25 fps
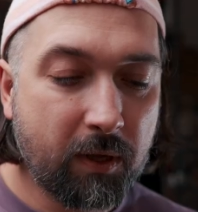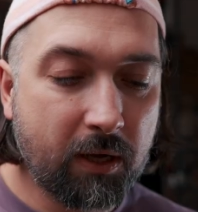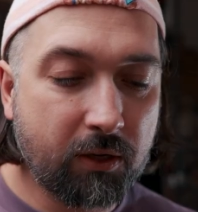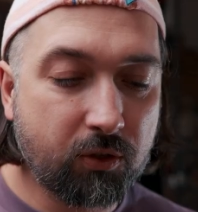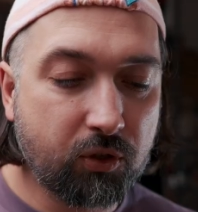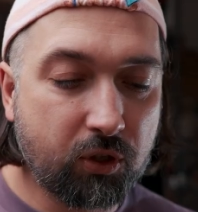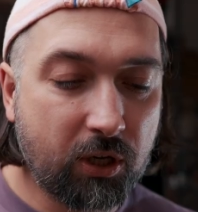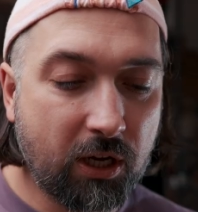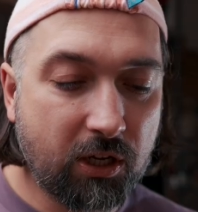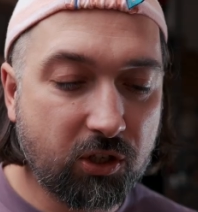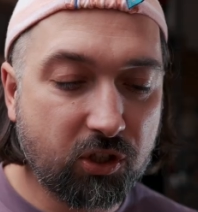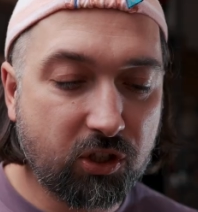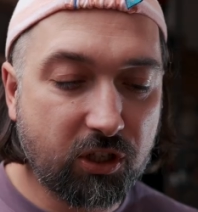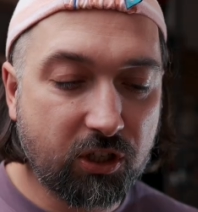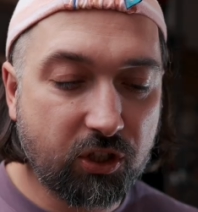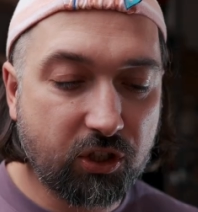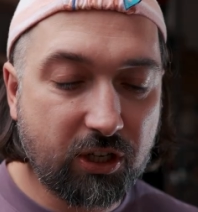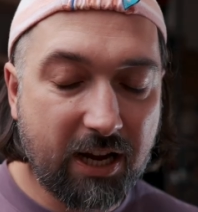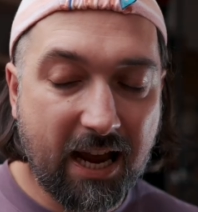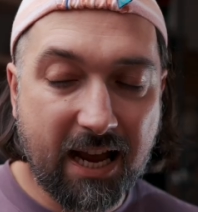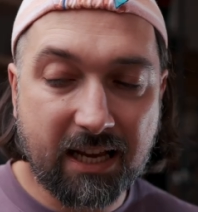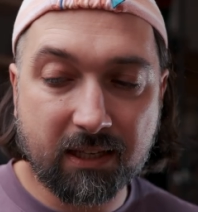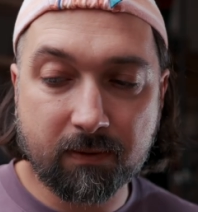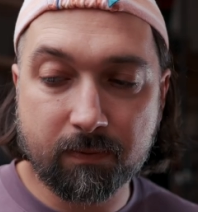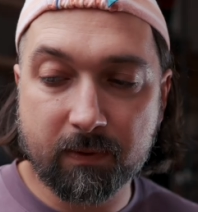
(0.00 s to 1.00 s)
change the
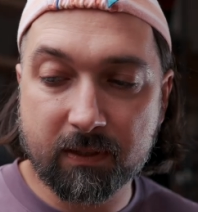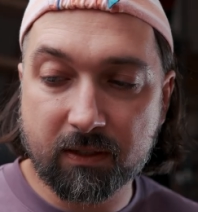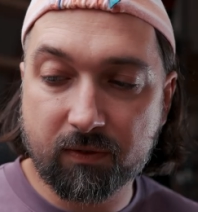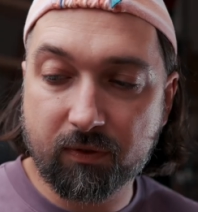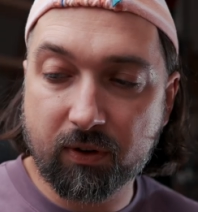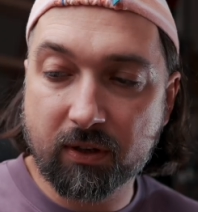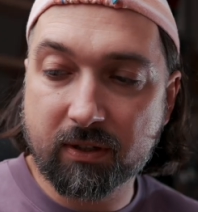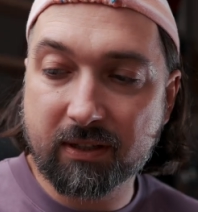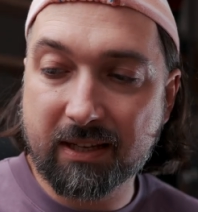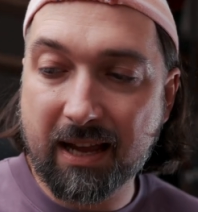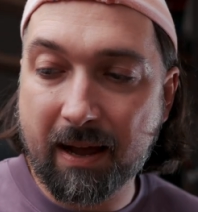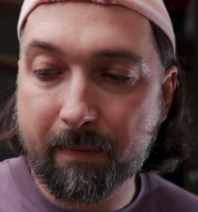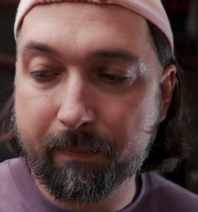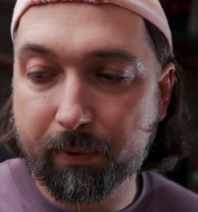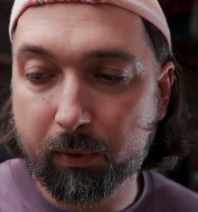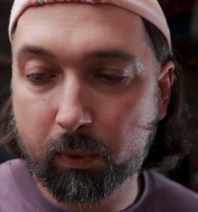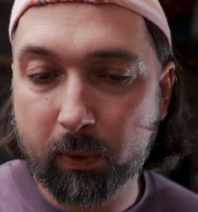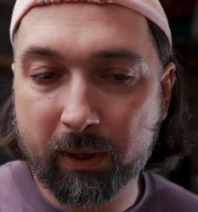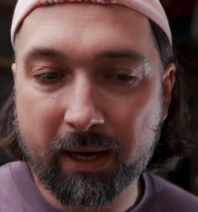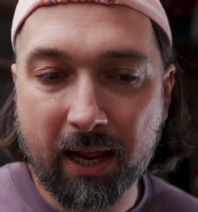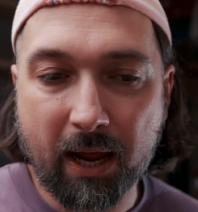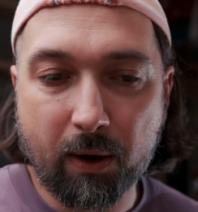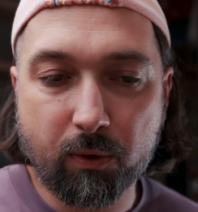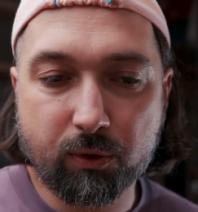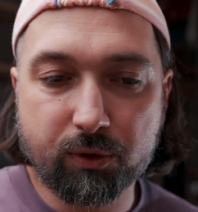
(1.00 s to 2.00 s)
adjustments. For example,
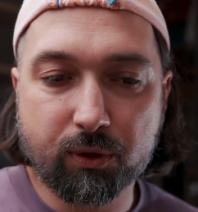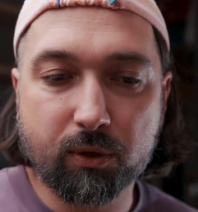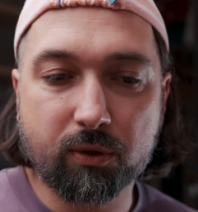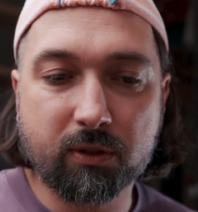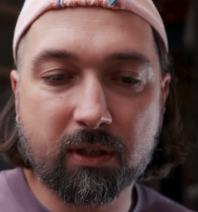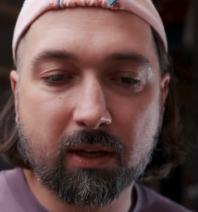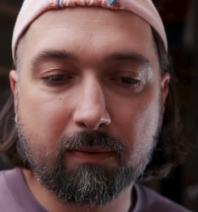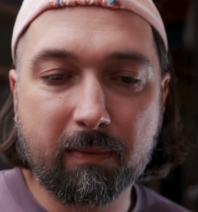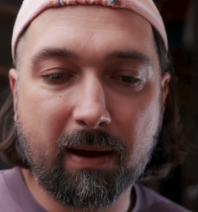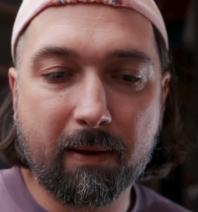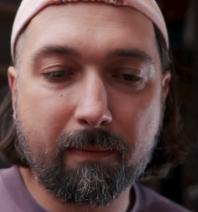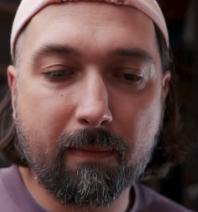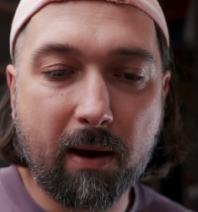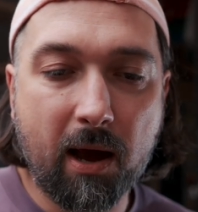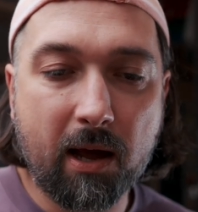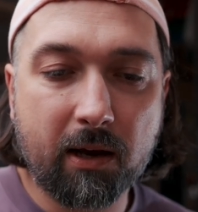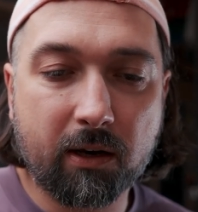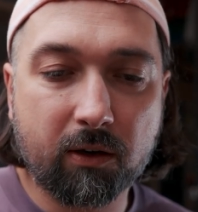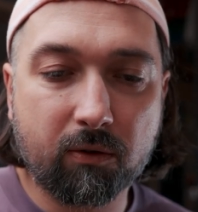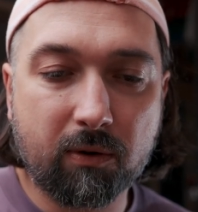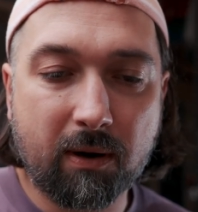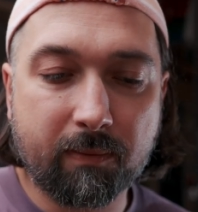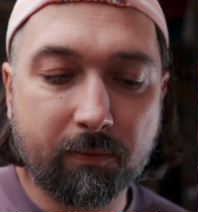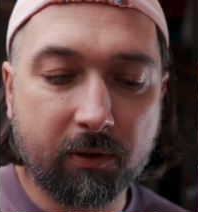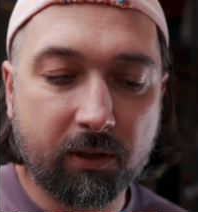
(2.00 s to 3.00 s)
when I was using my
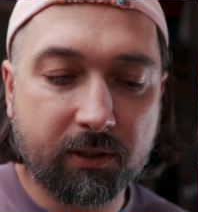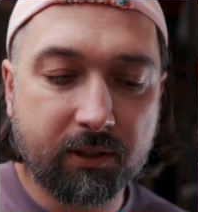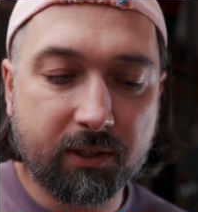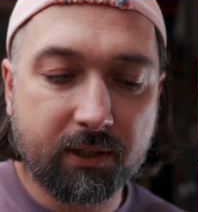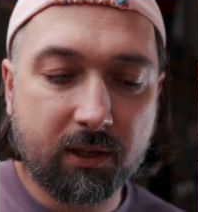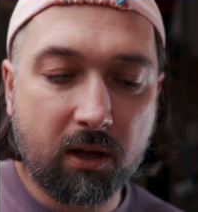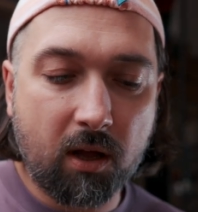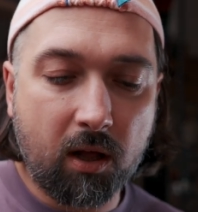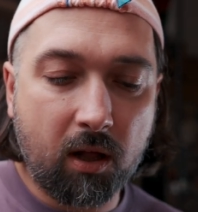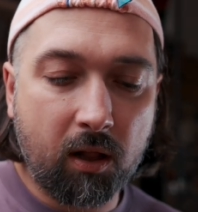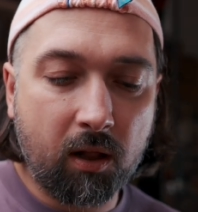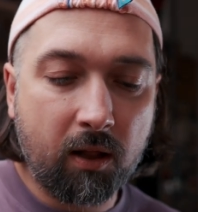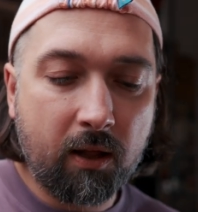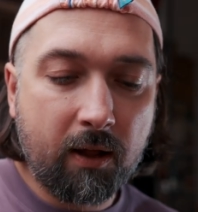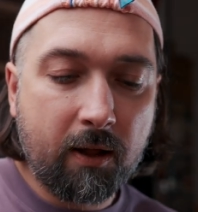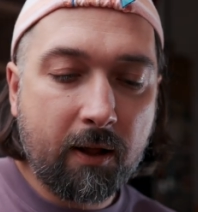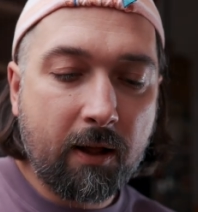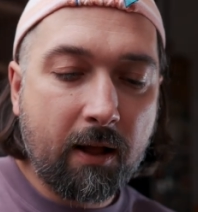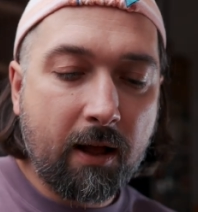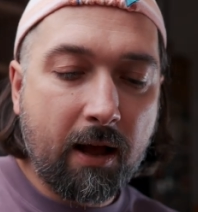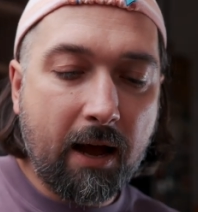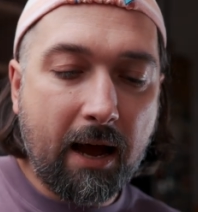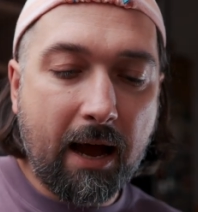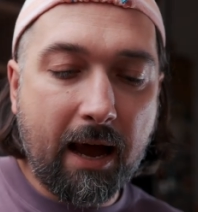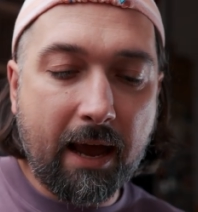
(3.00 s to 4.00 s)
Monogram console,
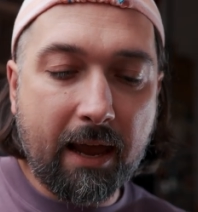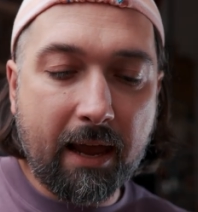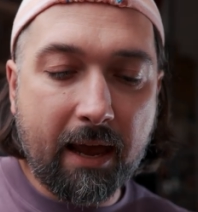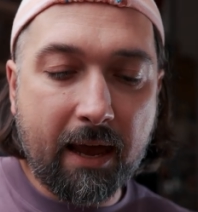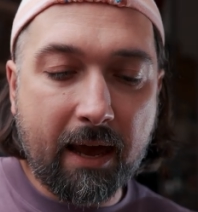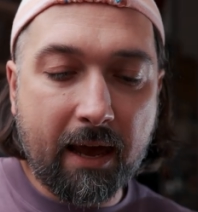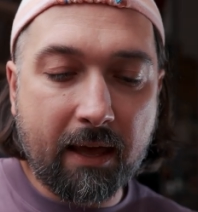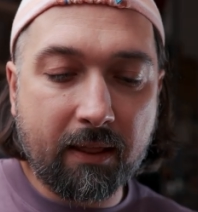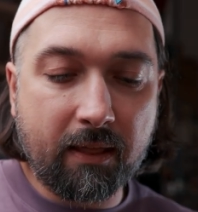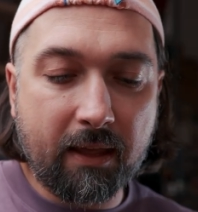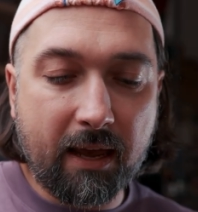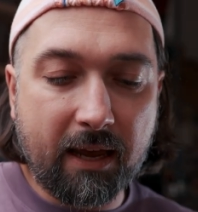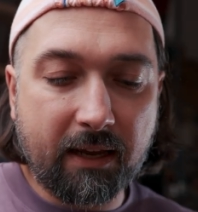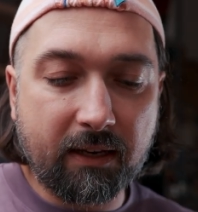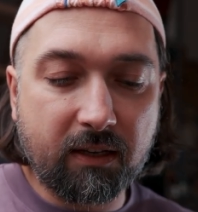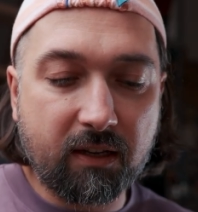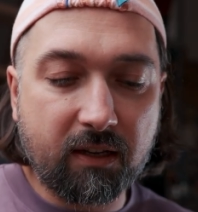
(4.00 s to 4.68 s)
I had a